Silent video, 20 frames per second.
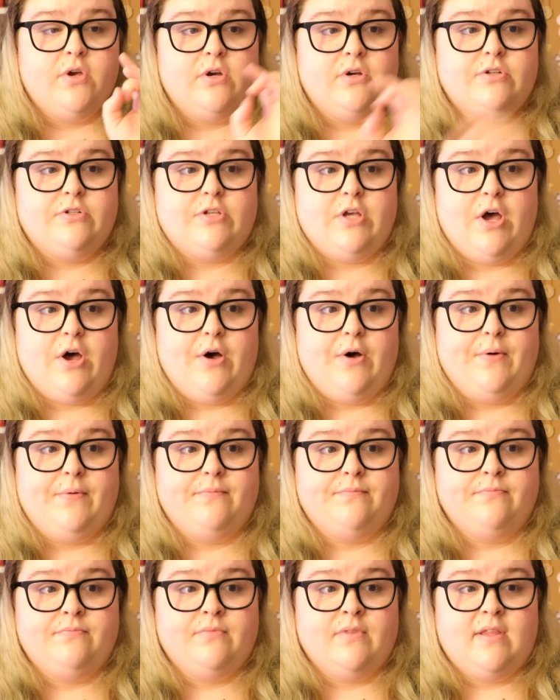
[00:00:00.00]

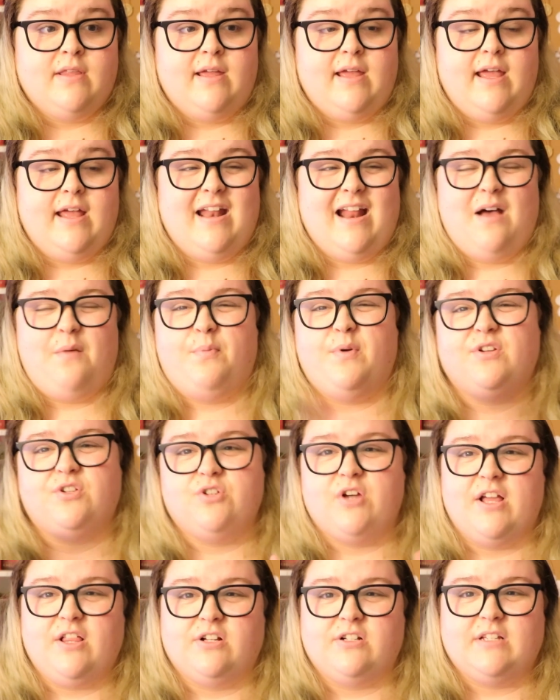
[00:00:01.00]
So, and I'll put
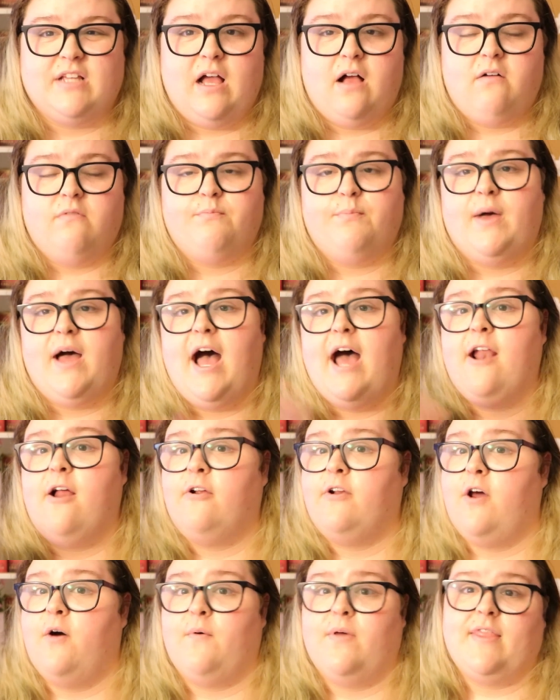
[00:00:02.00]
trailers out. But I
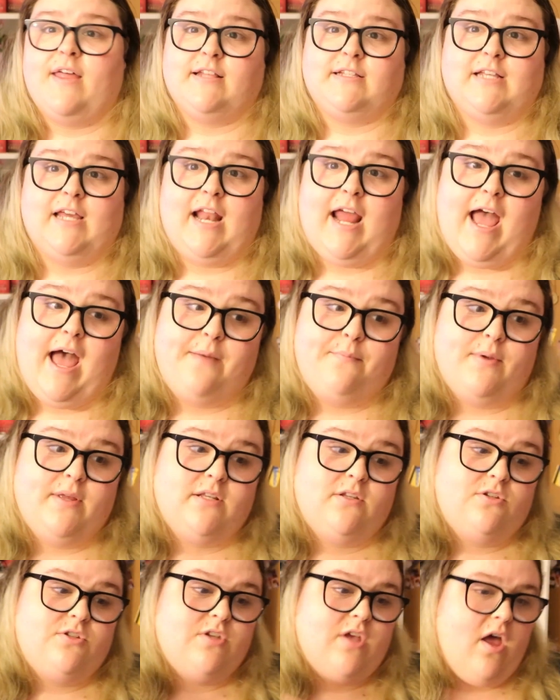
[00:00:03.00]
don't know when that's going to
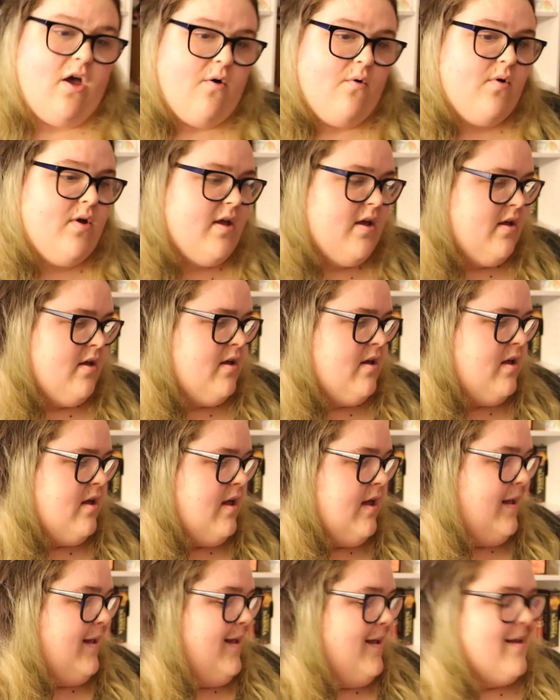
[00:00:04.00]
happen. So,
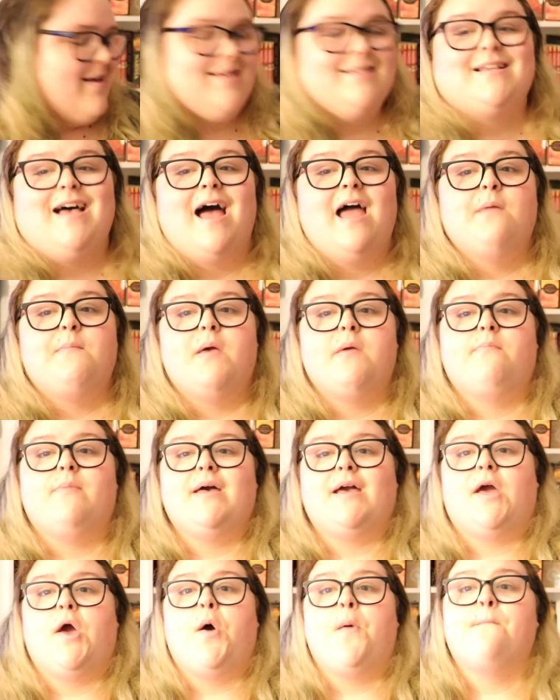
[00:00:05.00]
because I am a
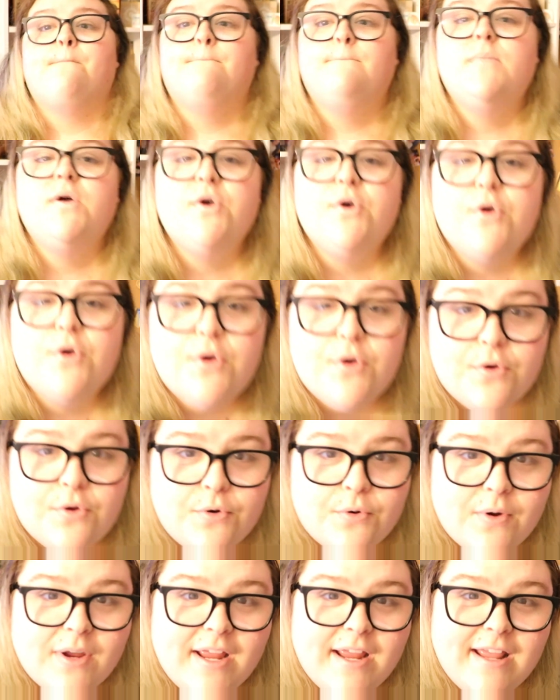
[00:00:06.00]
big
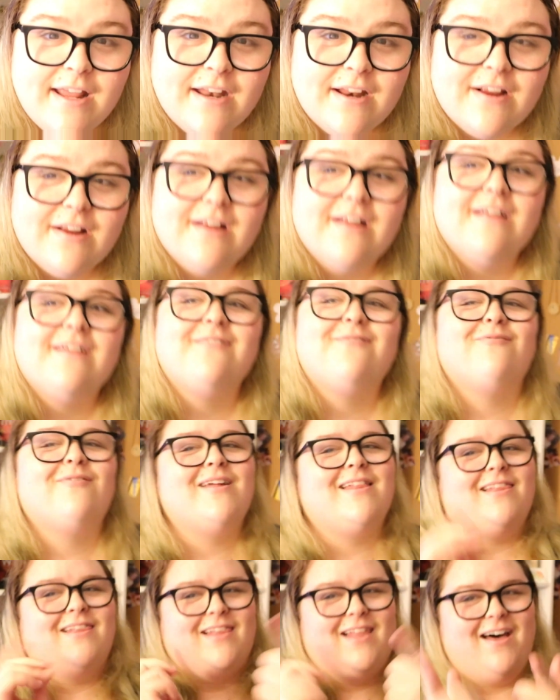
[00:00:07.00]
mood reader.
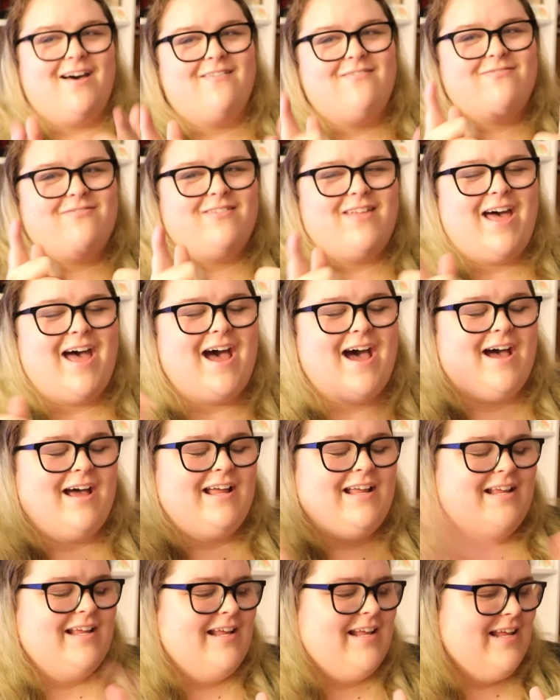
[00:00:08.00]
We love
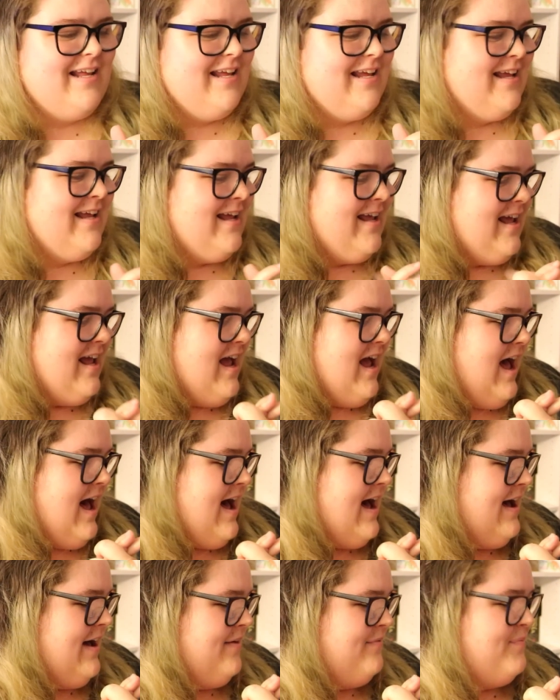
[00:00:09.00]
that.
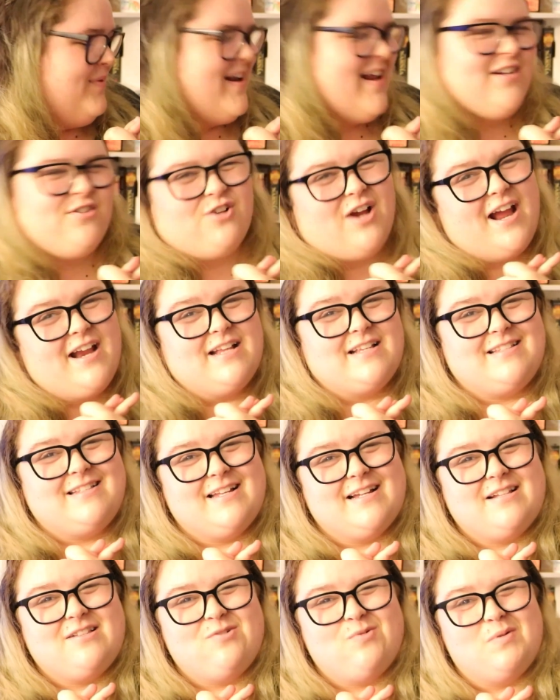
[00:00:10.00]
But I try to
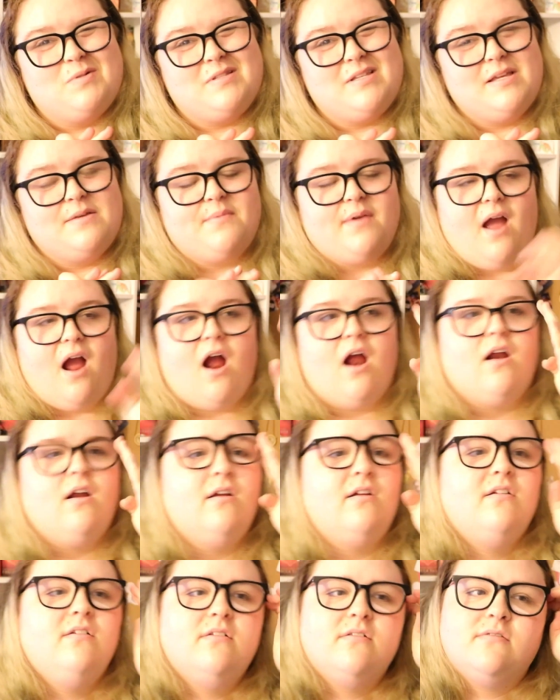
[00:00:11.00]
stick to a TBR.
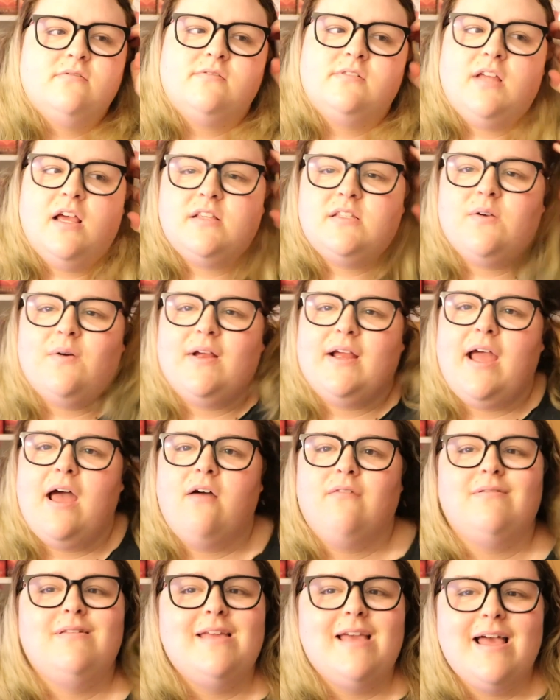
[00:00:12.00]
Does it work
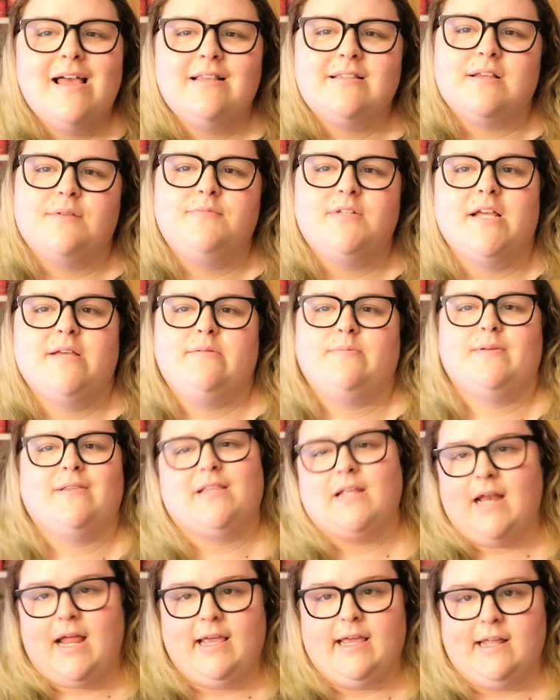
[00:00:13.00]
out? Yeah, sometimes,
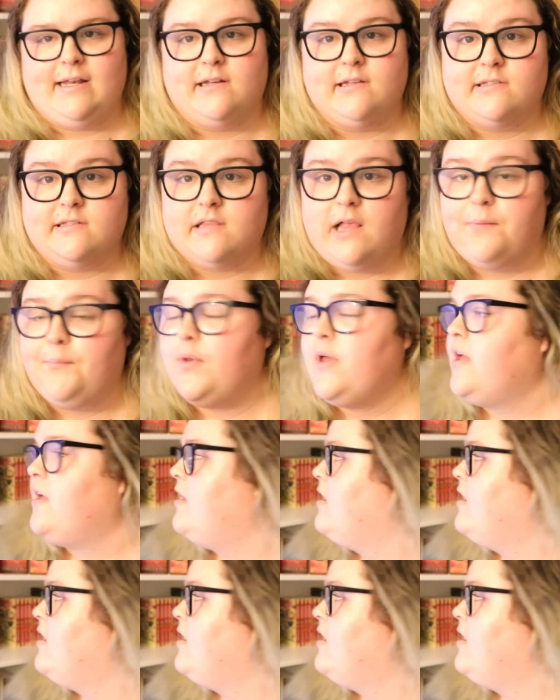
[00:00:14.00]
but then I get in a slump.